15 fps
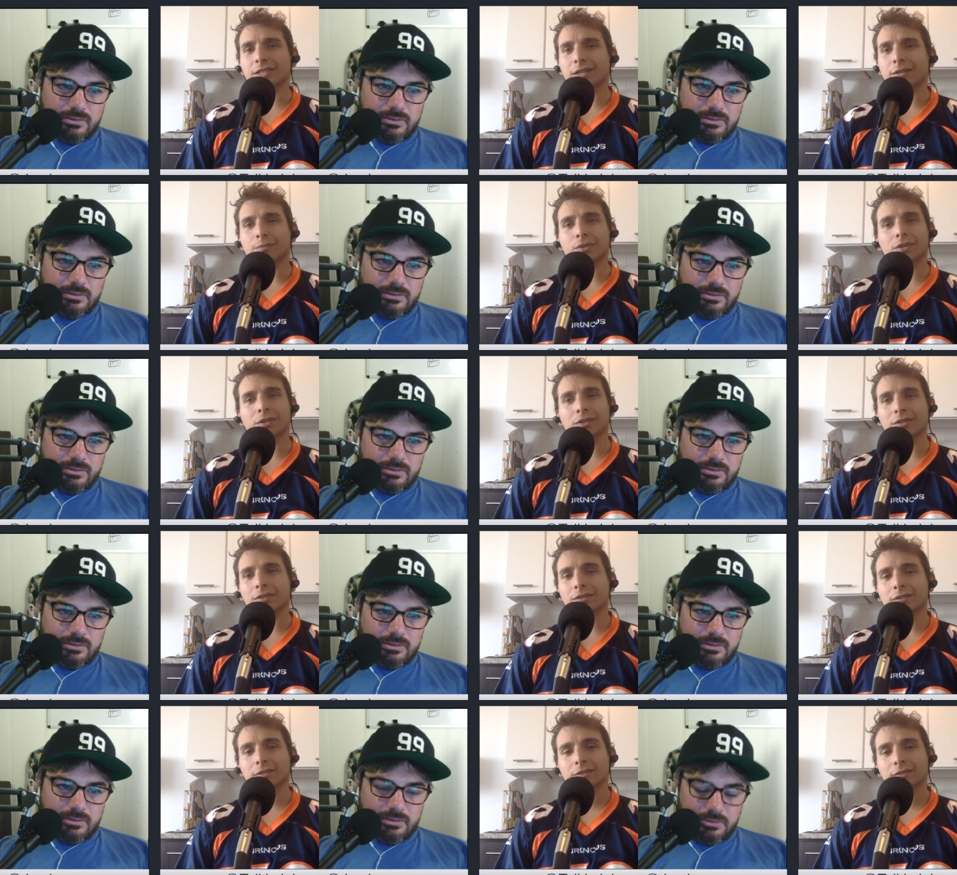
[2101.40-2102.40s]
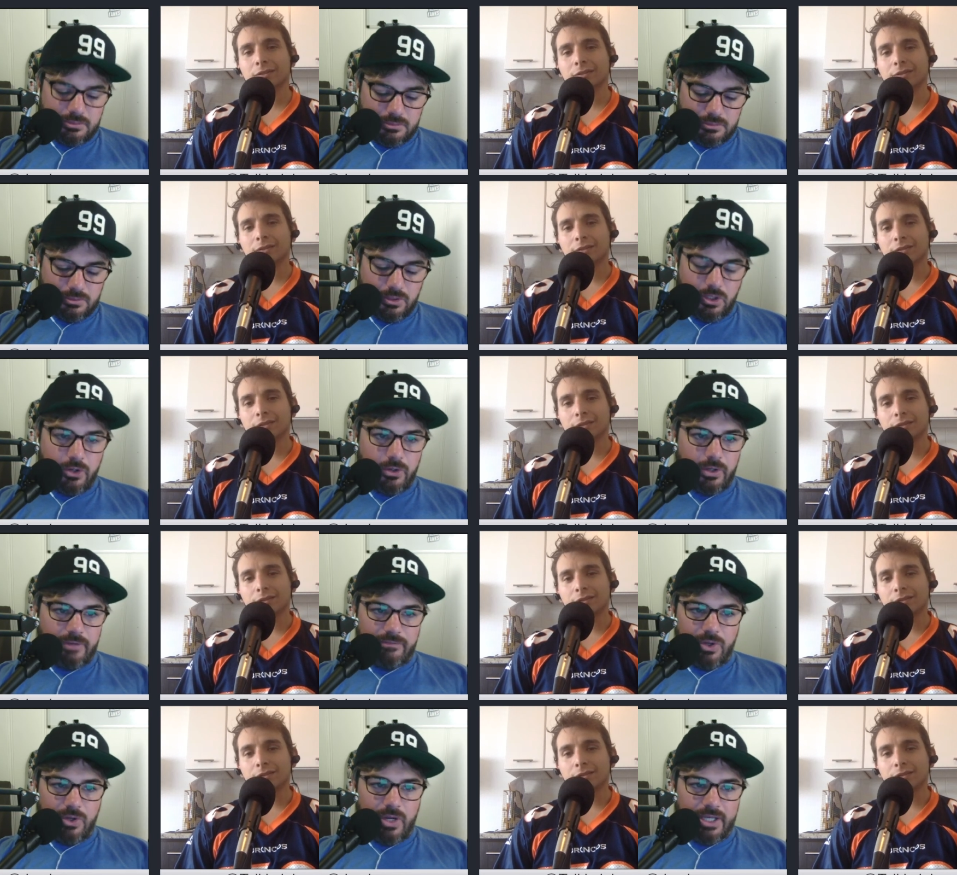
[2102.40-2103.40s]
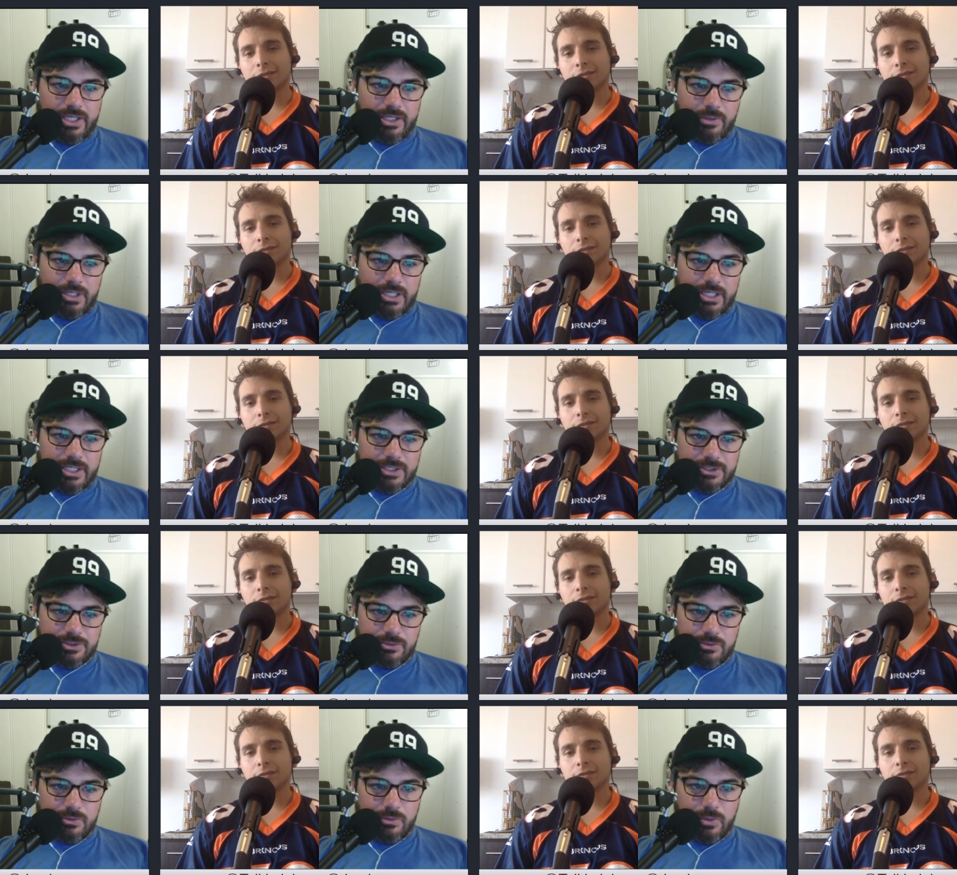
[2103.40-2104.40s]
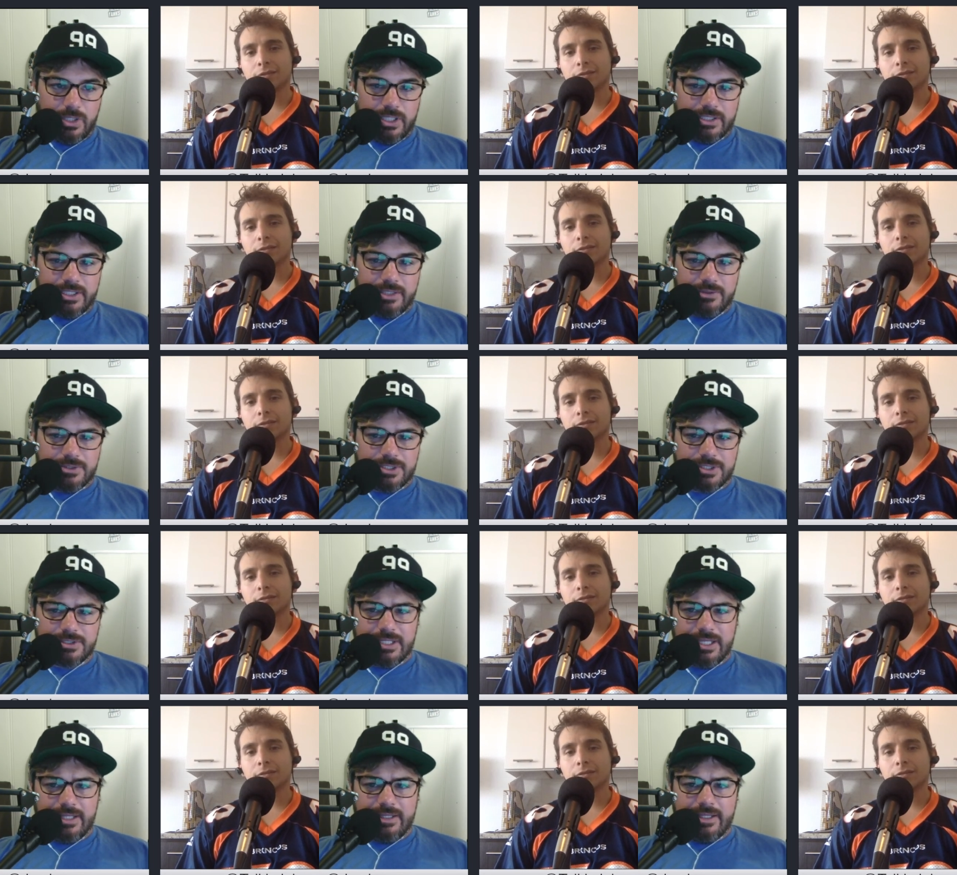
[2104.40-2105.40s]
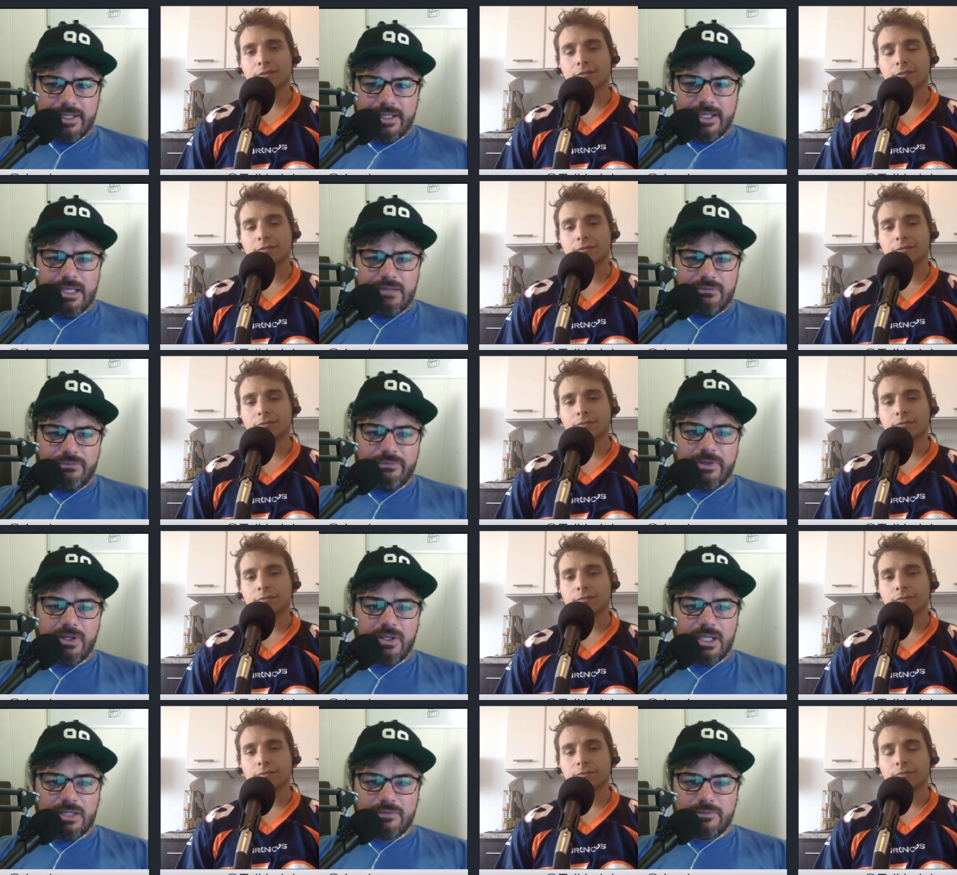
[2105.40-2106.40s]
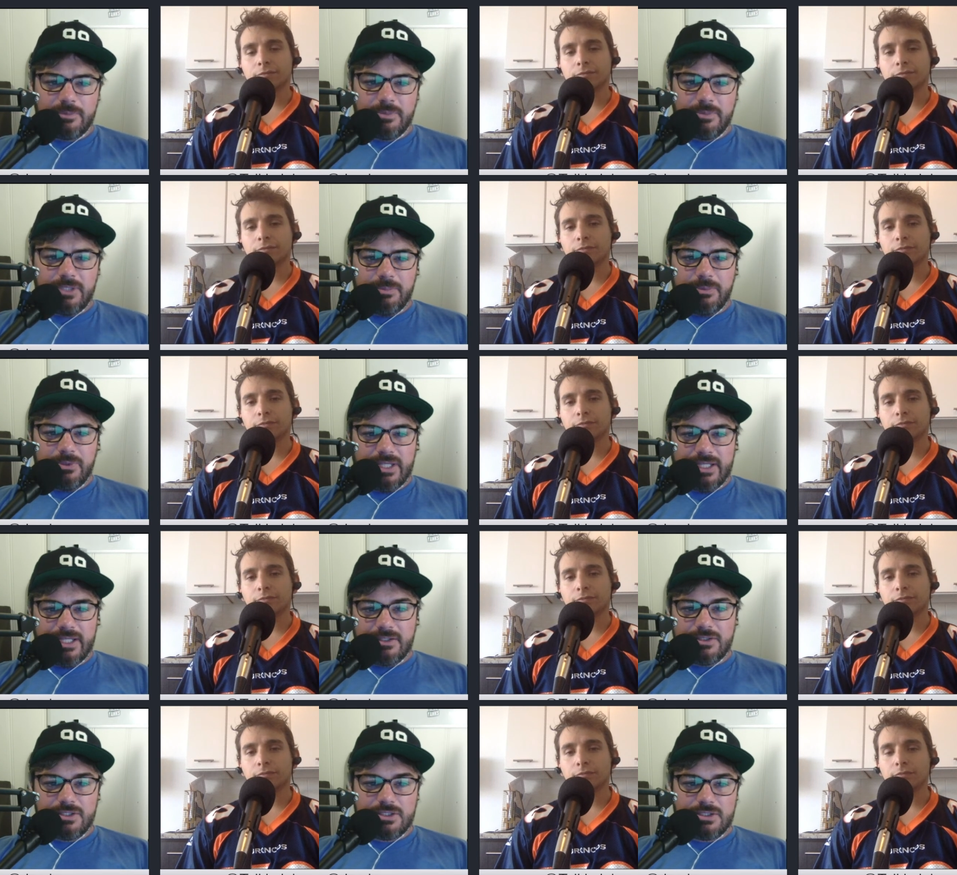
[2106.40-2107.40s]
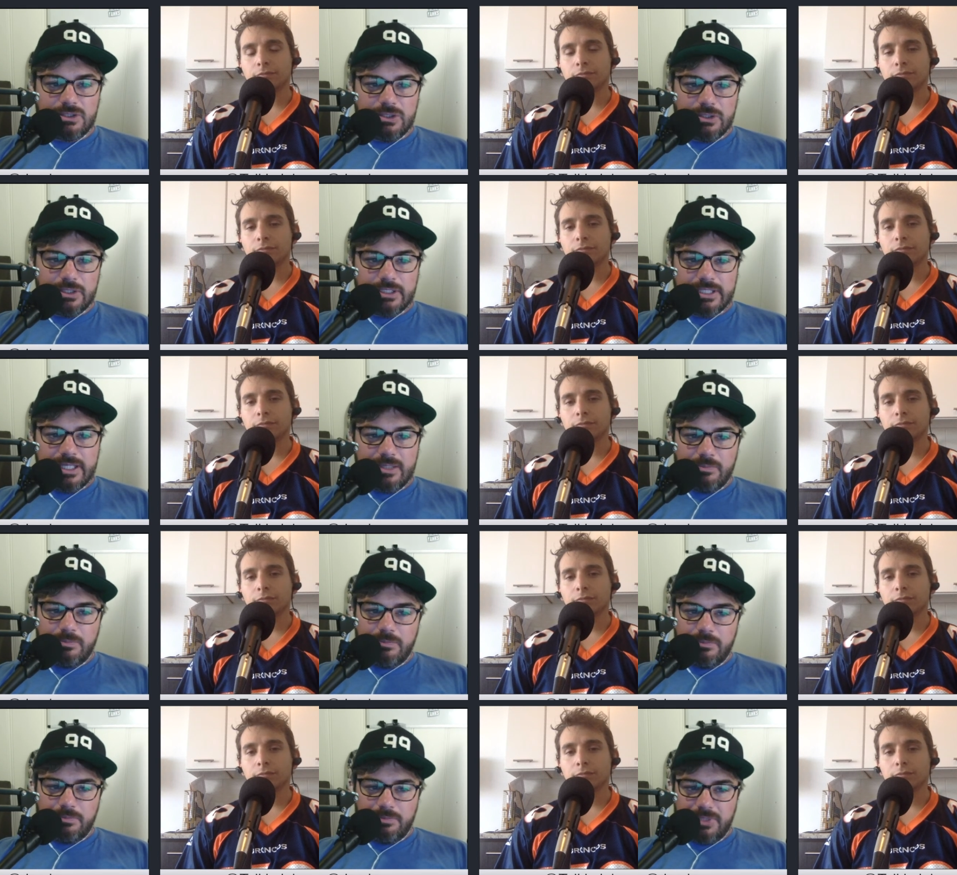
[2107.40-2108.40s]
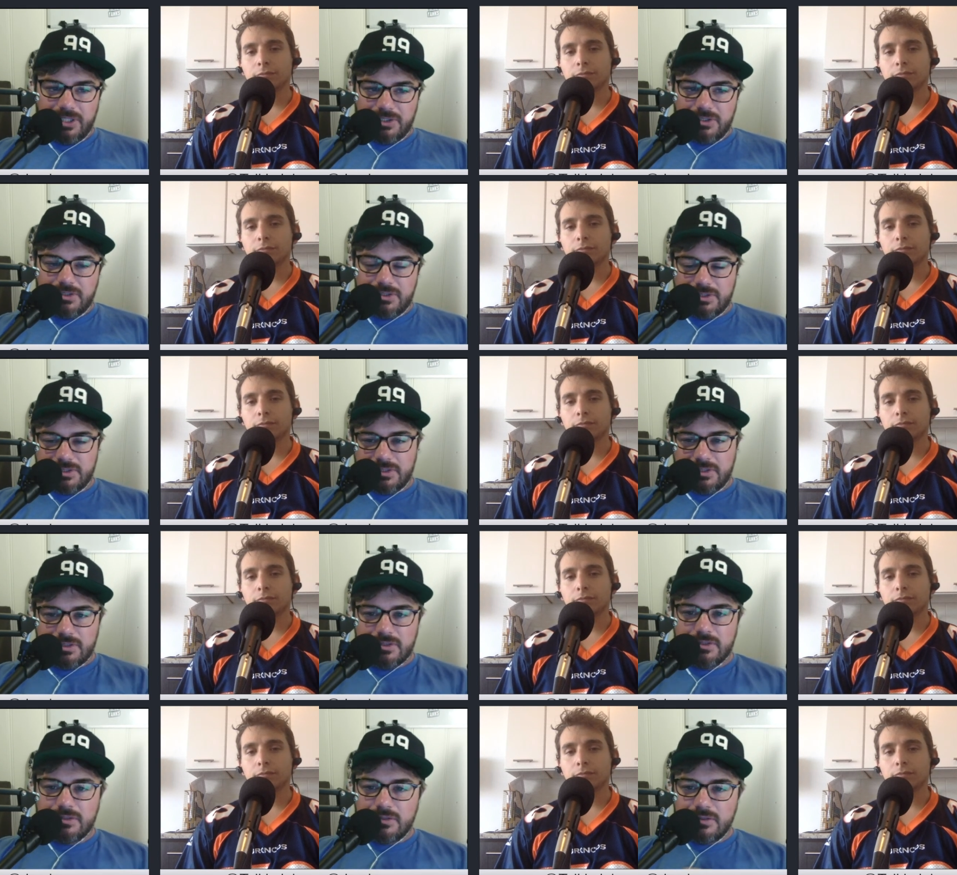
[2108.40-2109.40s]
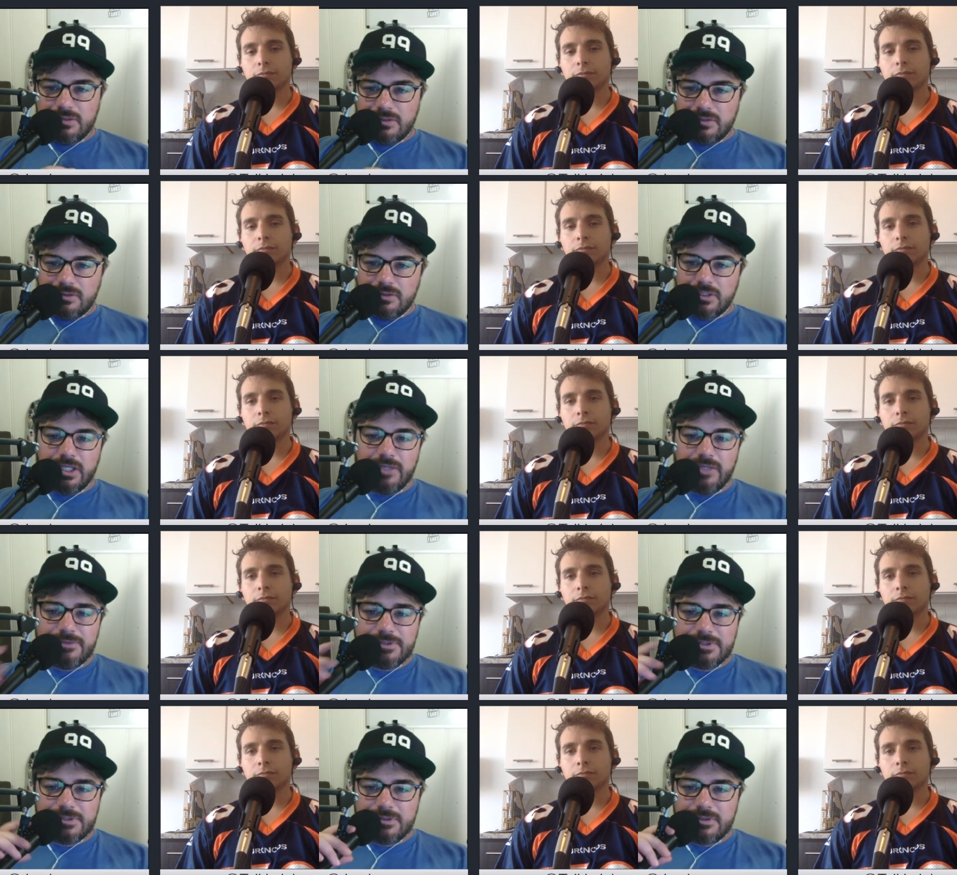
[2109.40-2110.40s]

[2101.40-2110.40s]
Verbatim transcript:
Speaker 1: Tumblr.
Speaker 2: Oh, I have no idea what it is or, or what it did. It was just, I, it felt like for people that just looked at pictures, GIFs.